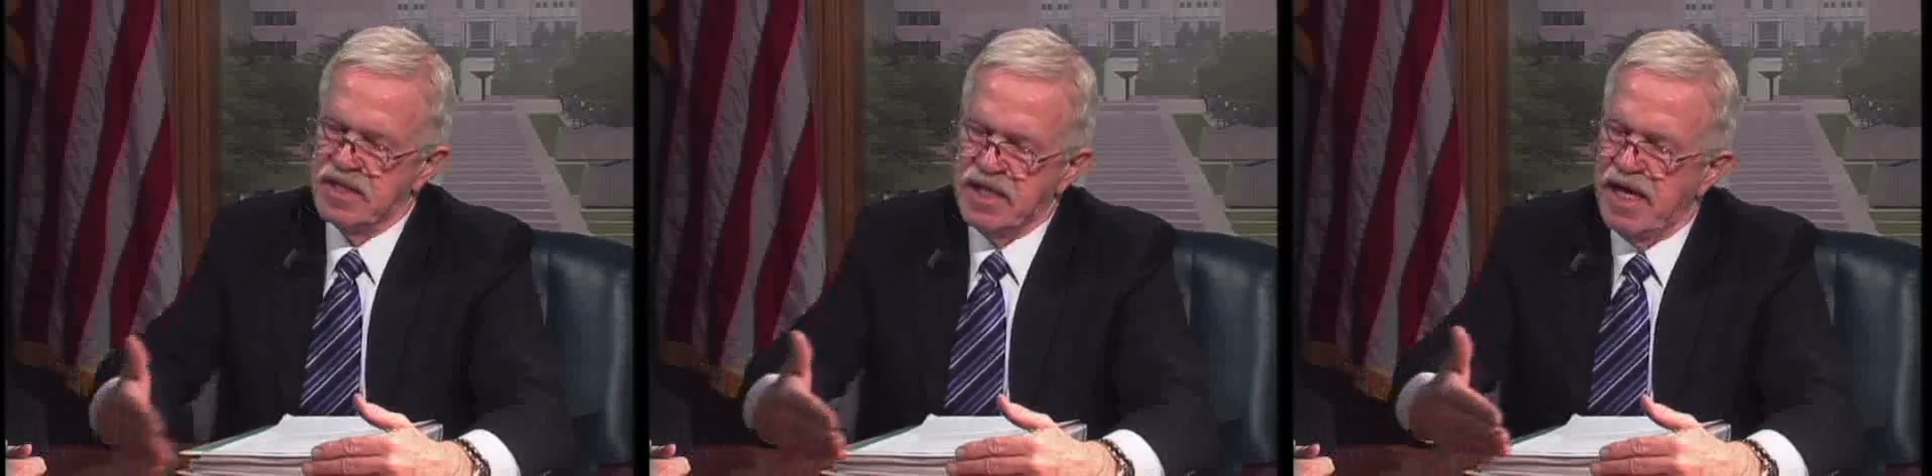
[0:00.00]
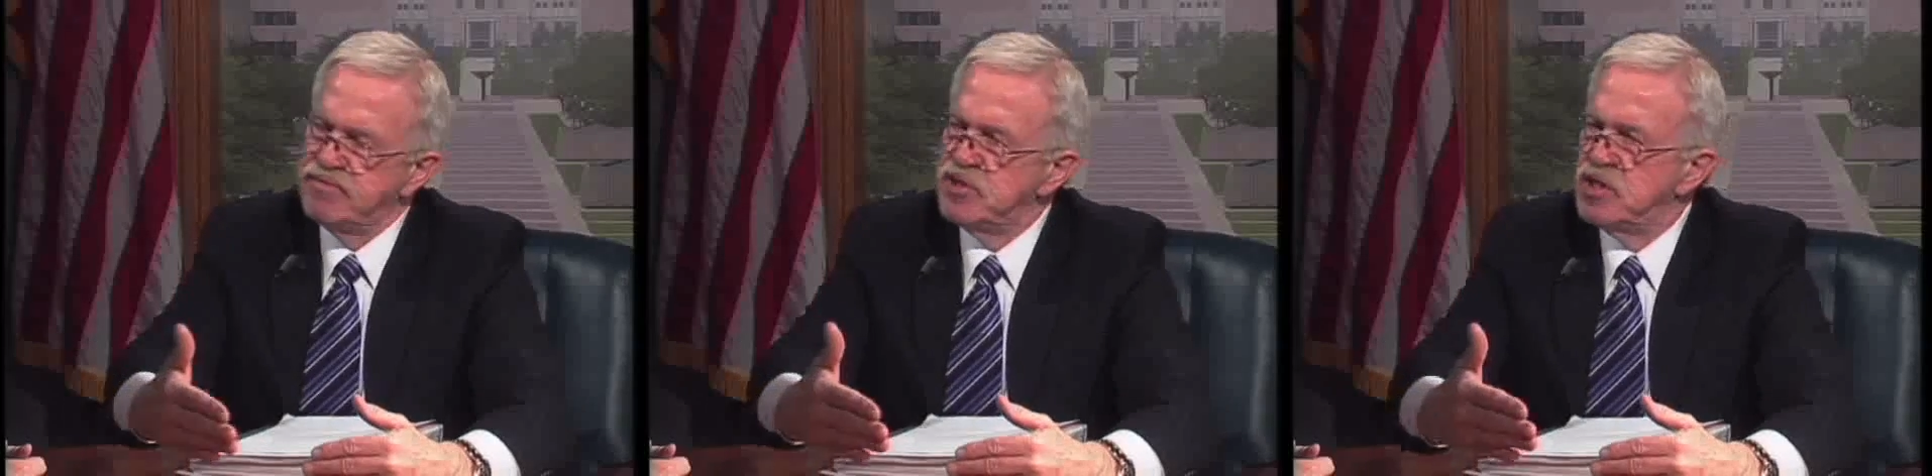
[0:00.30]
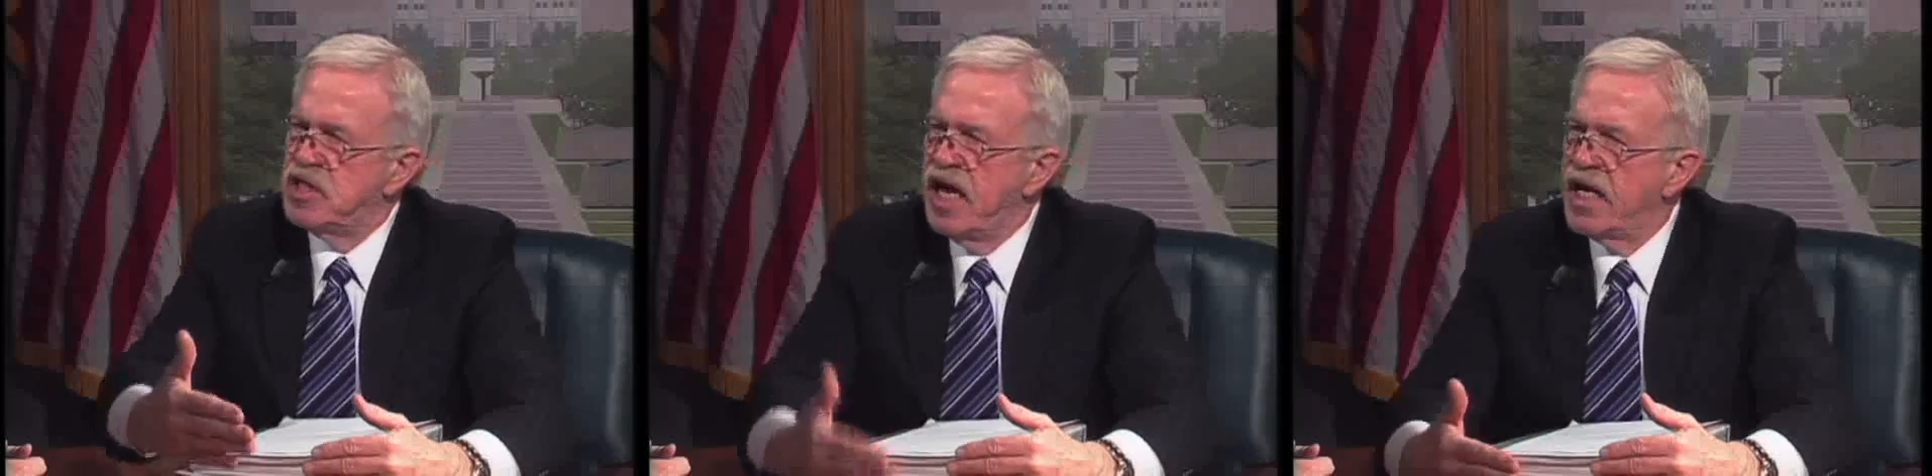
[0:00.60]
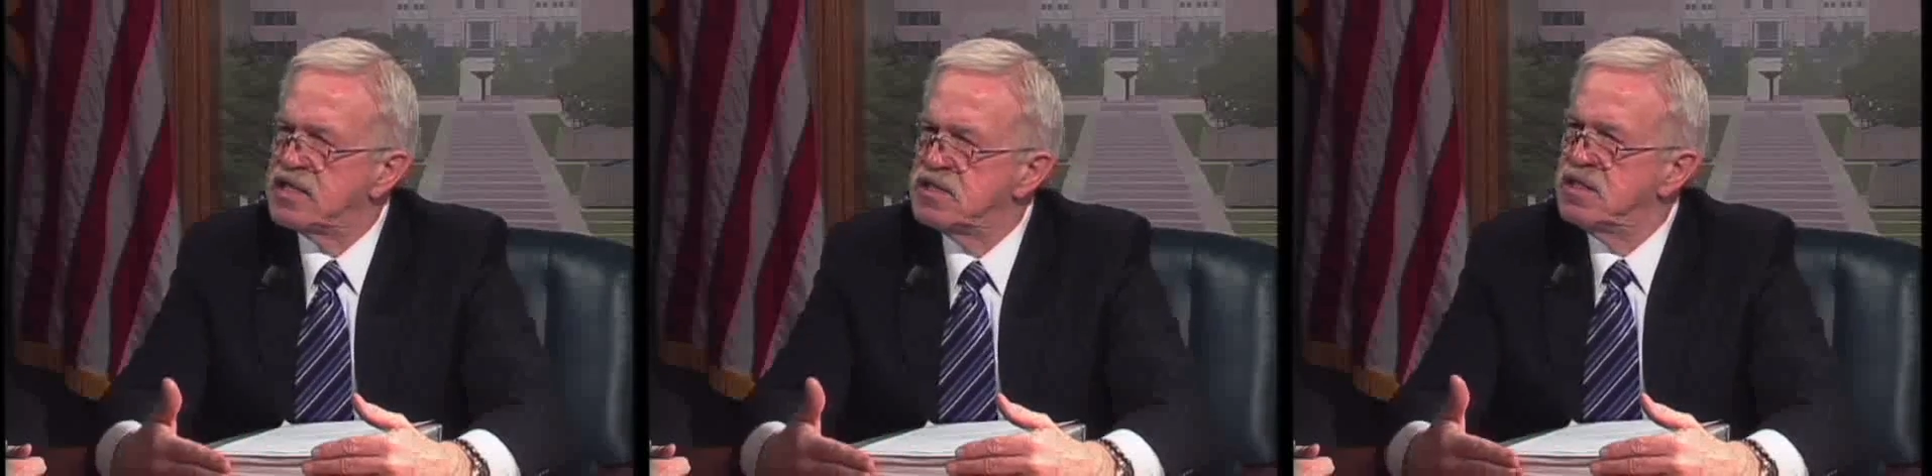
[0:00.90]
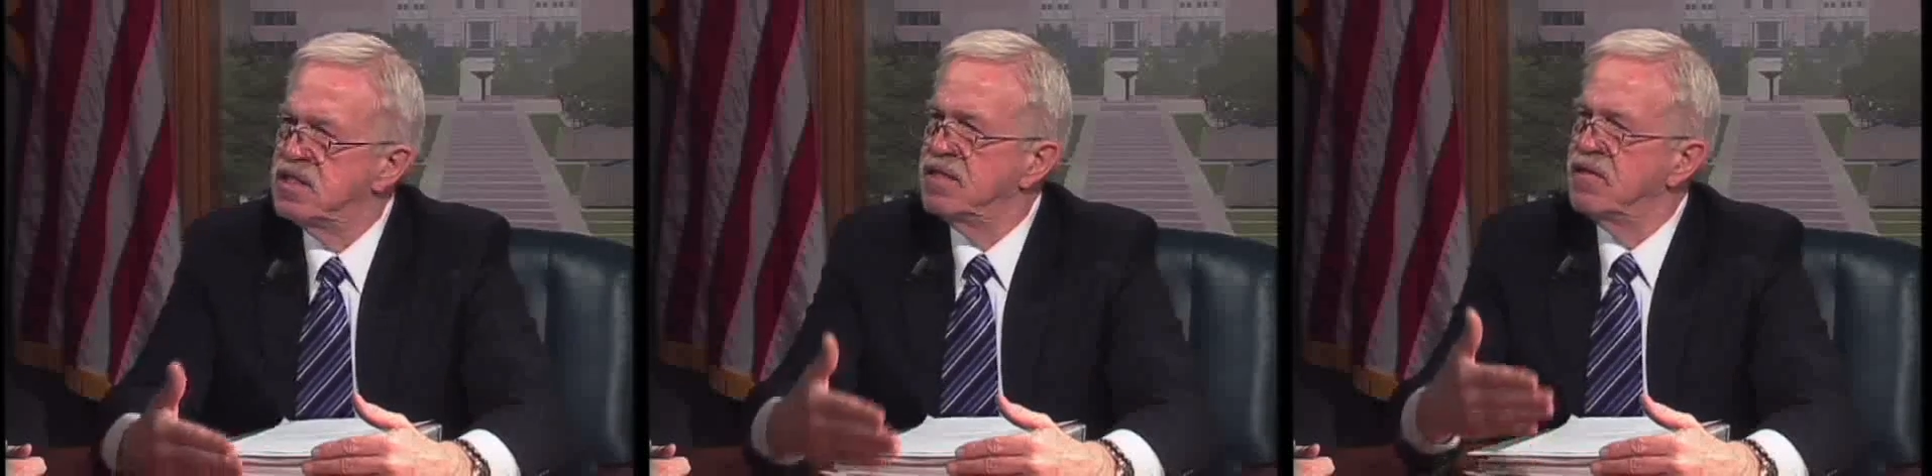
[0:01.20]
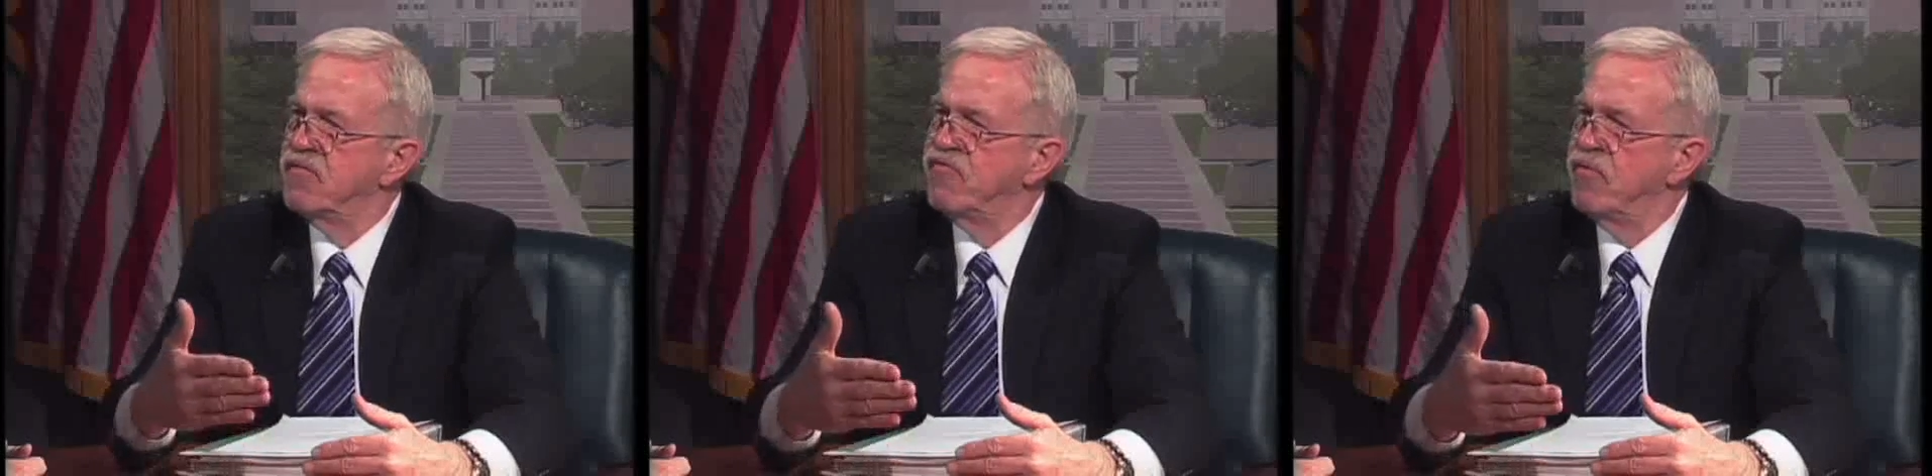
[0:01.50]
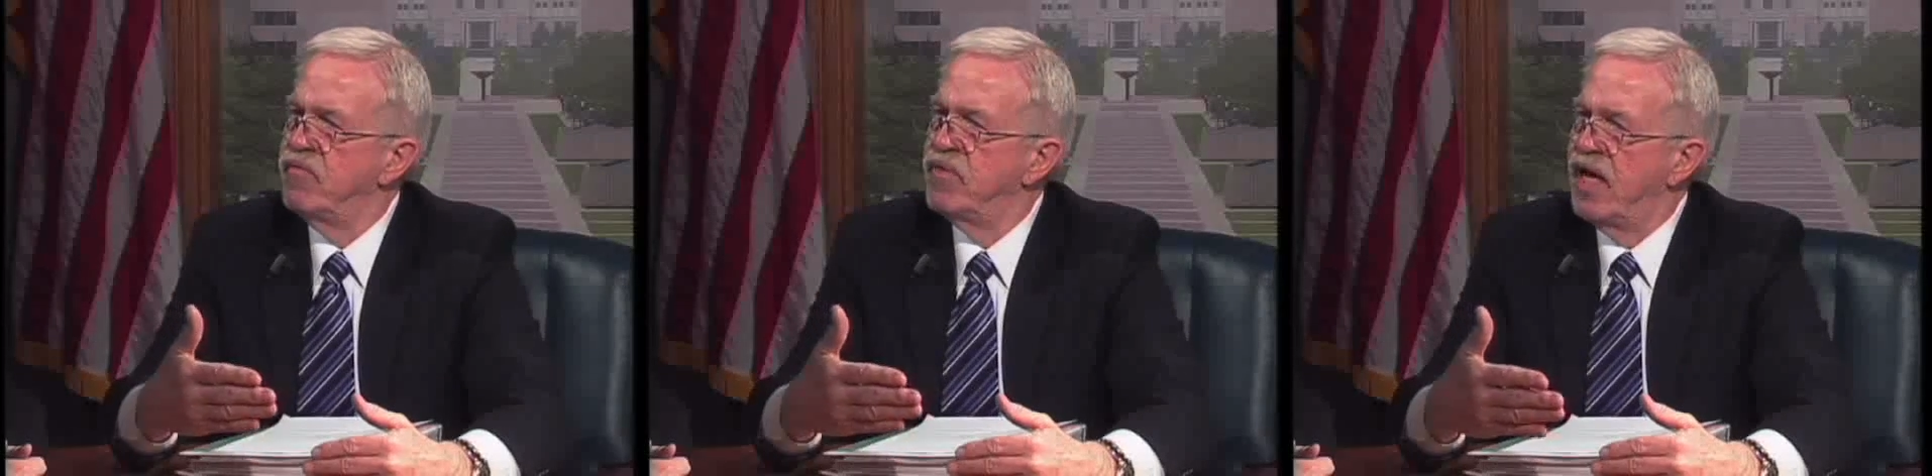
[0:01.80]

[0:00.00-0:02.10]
capture the tax from